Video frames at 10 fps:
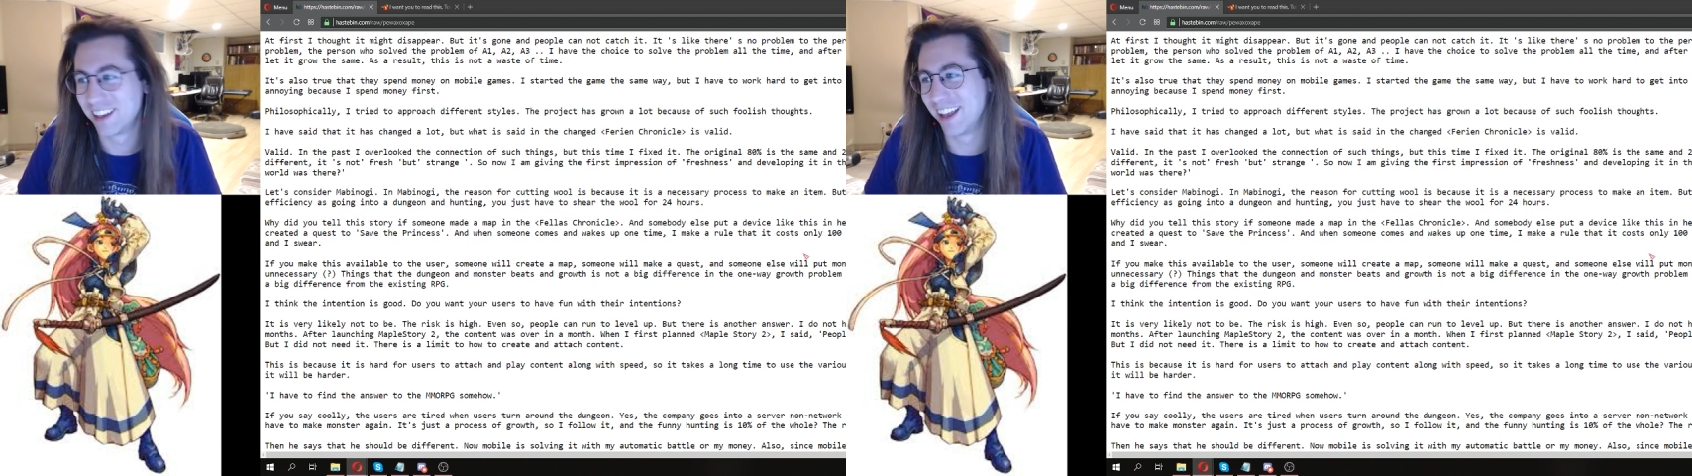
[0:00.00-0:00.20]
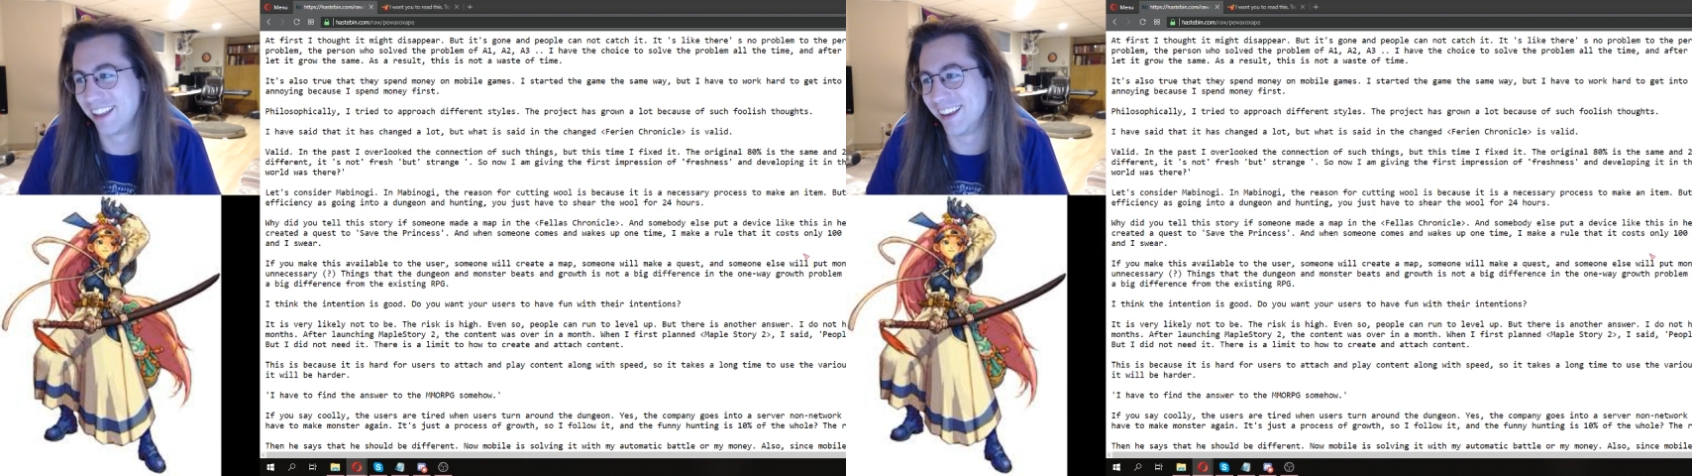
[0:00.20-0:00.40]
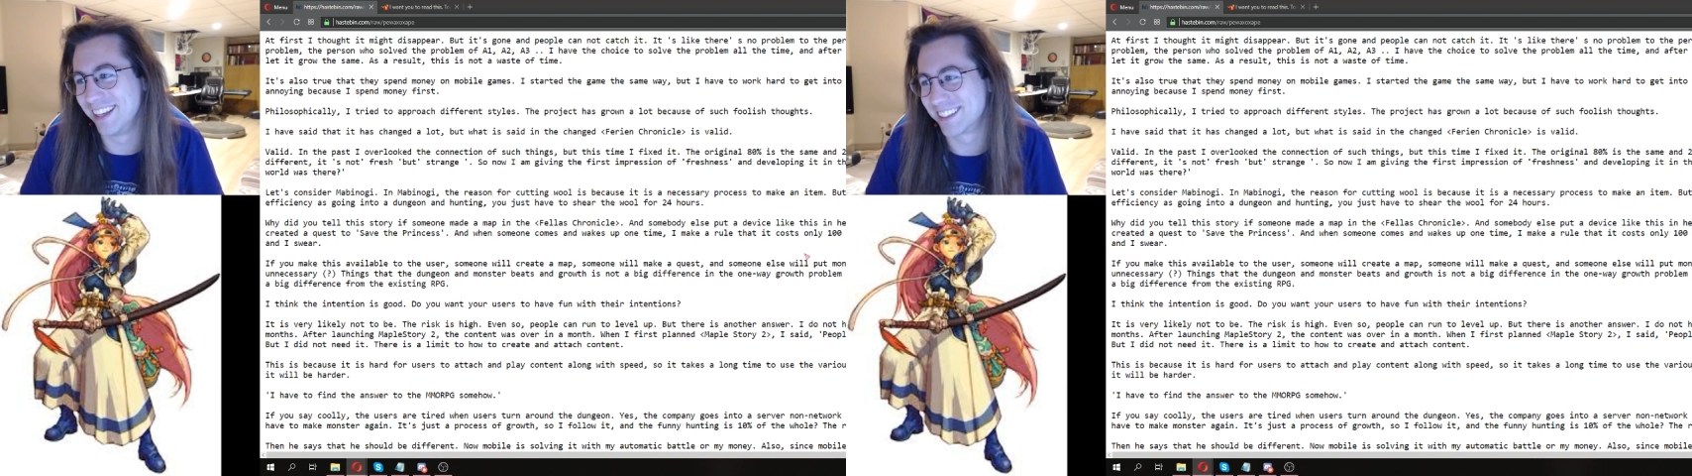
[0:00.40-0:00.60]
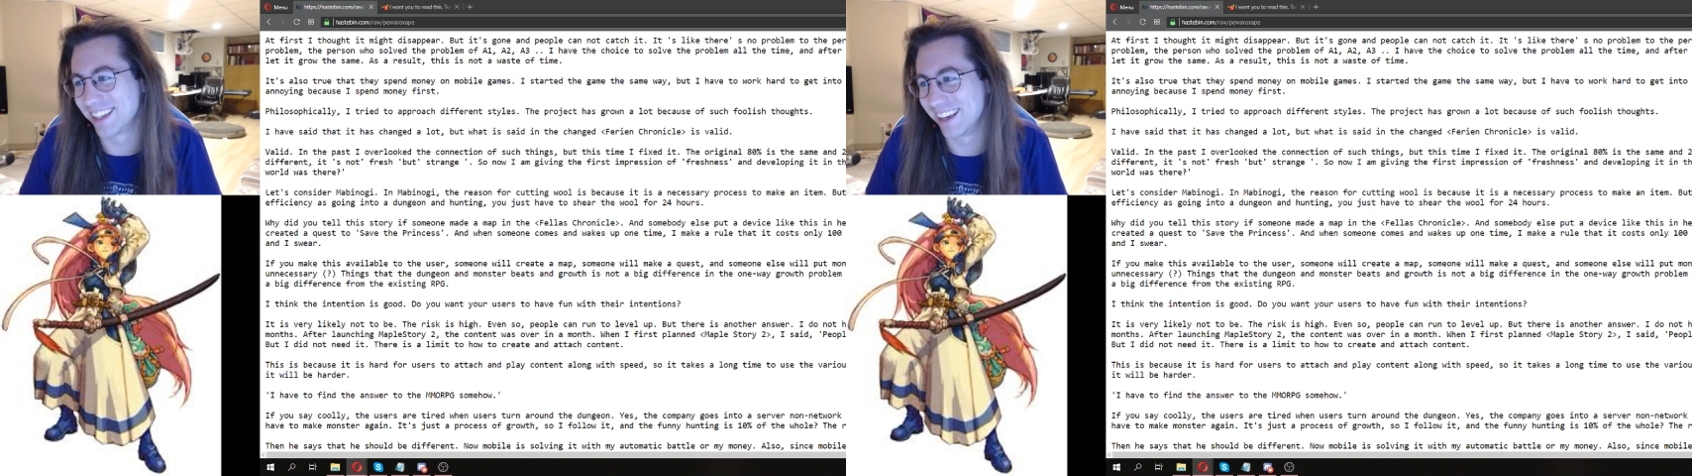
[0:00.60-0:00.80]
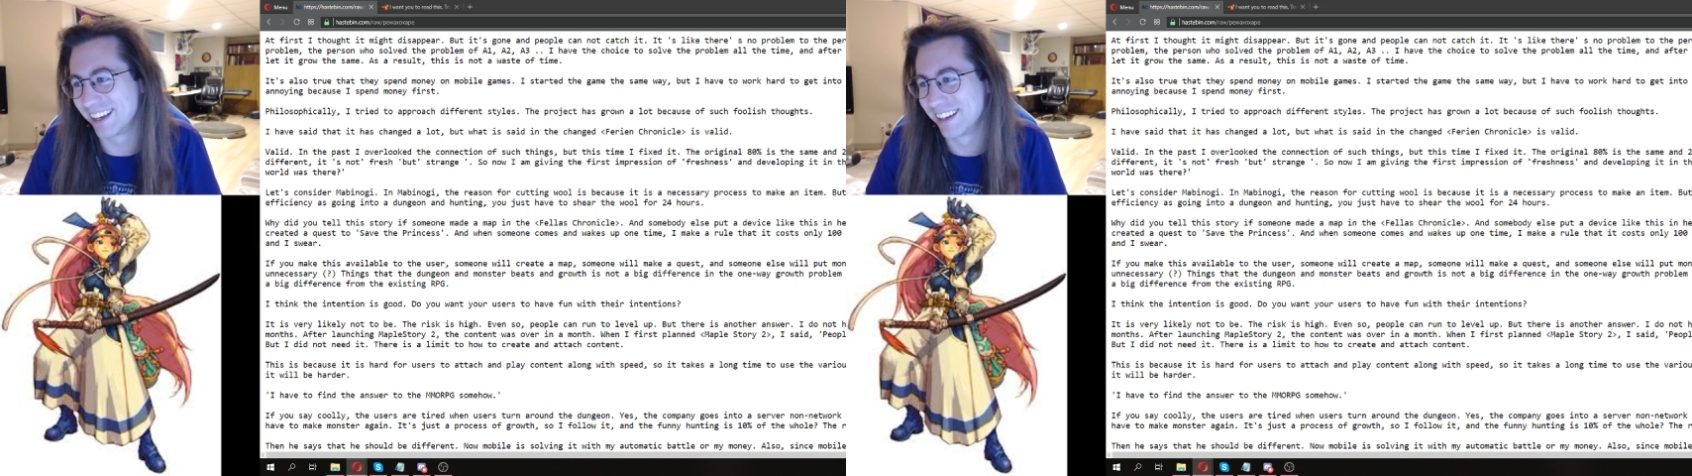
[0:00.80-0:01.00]
And then he's
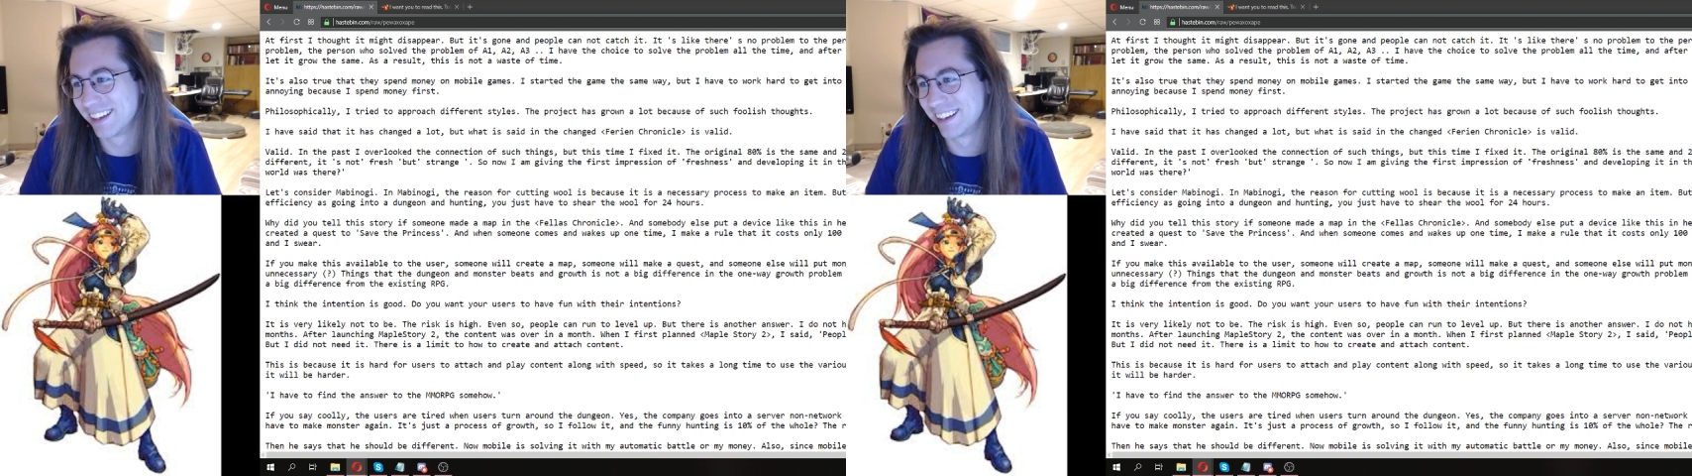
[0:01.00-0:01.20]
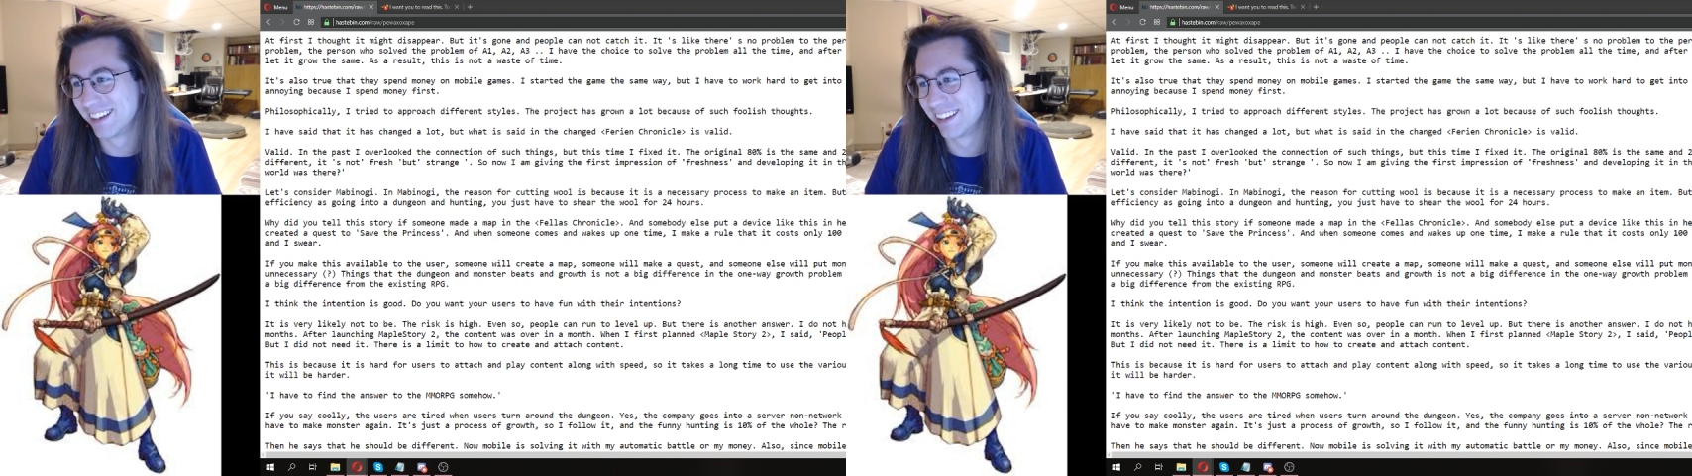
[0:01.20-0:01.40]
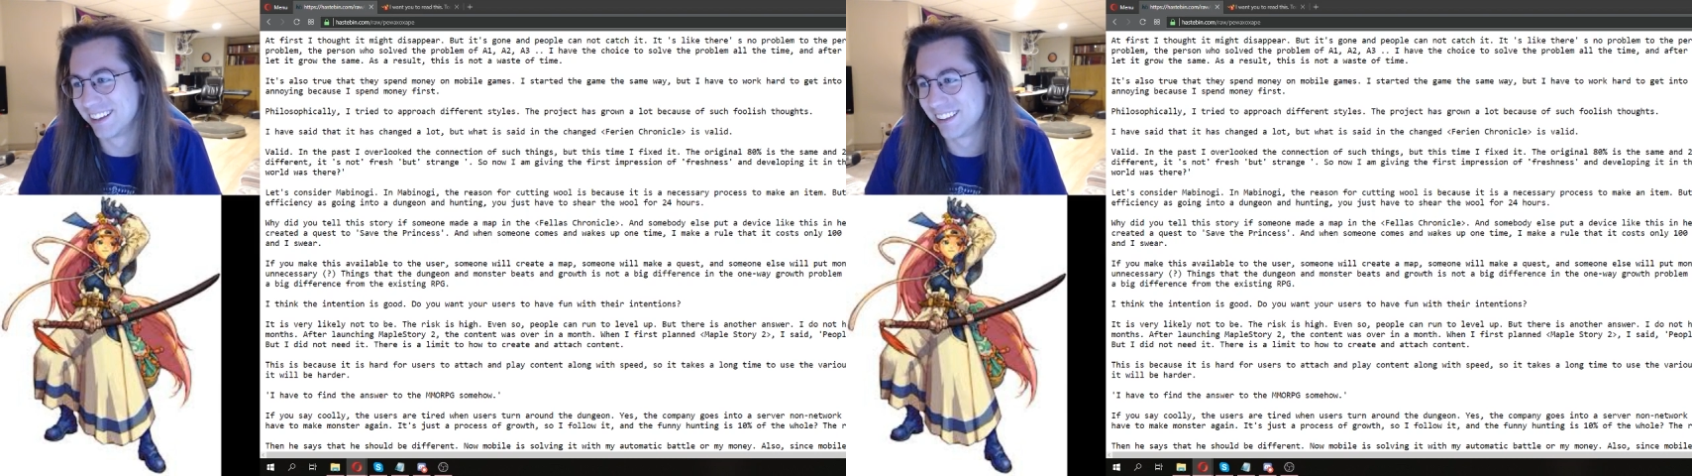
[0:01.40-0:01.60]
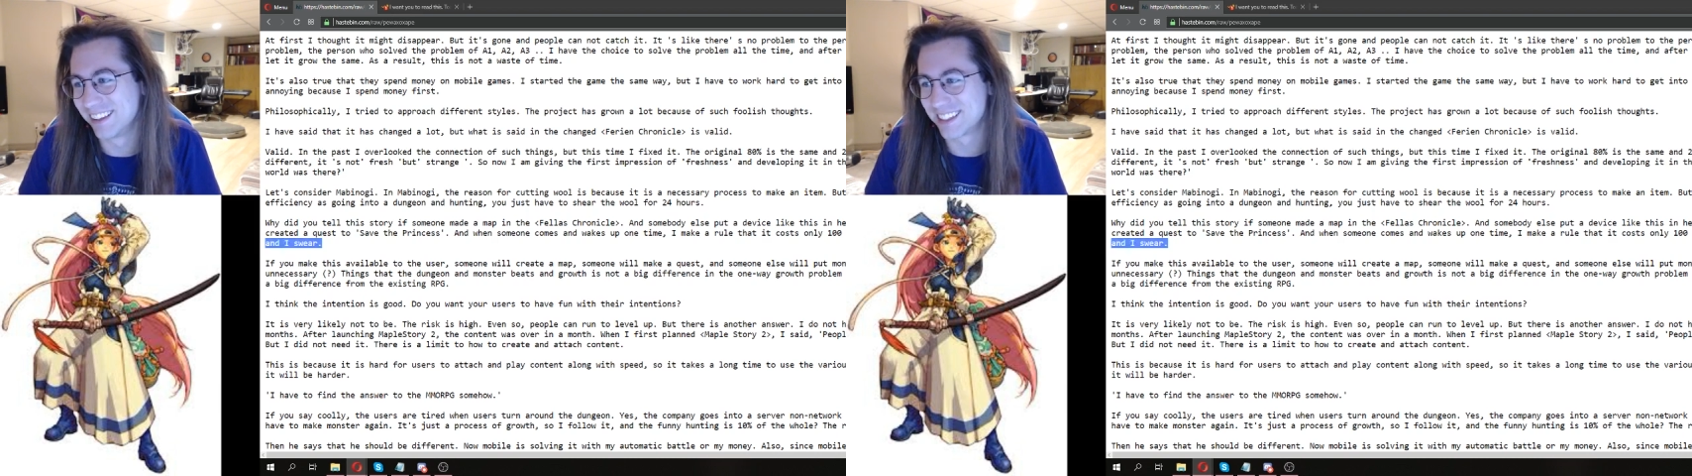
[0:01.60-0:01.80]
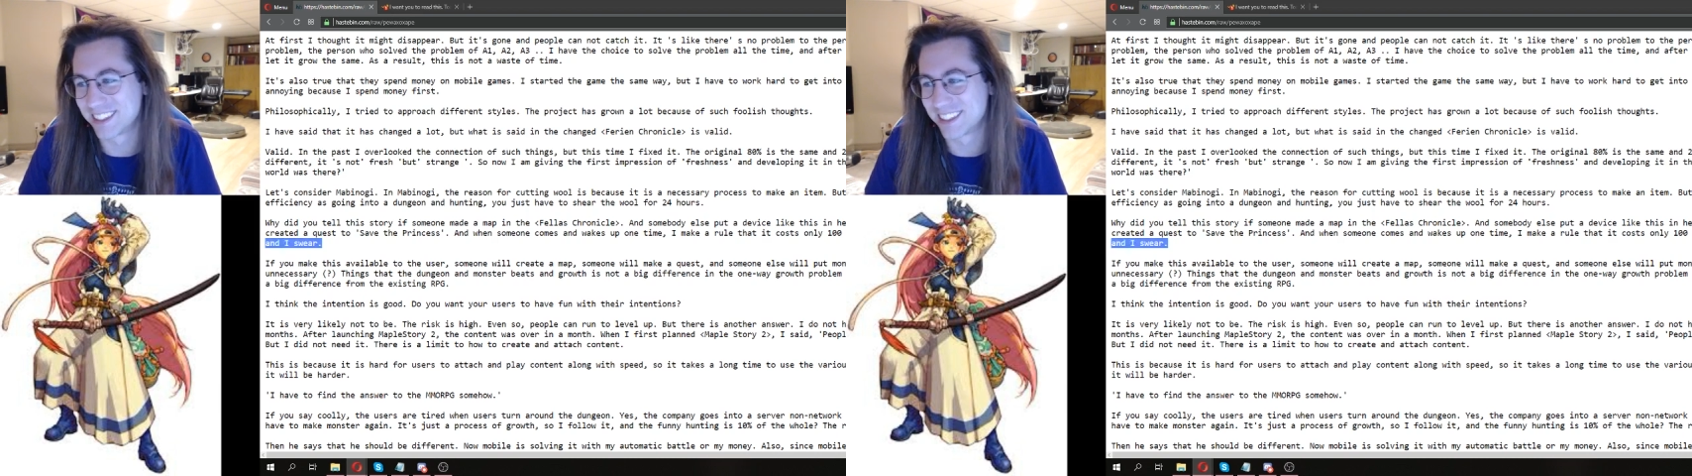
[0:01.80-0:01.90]
like, this